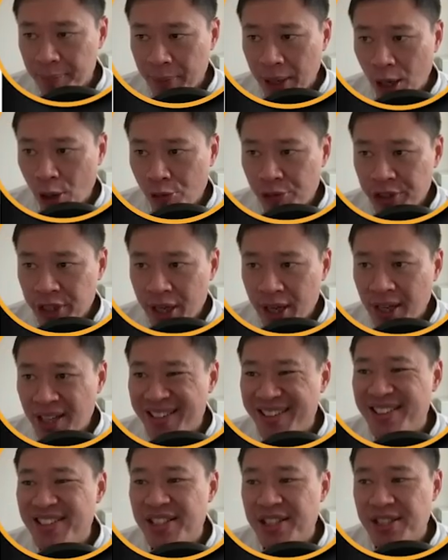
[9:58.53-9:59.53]
bar over there
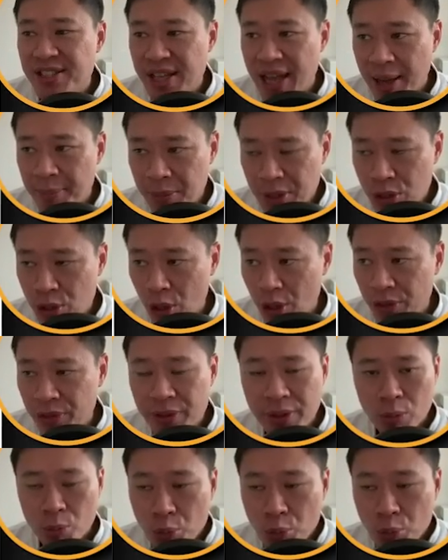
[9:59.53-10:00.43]
is its Amazon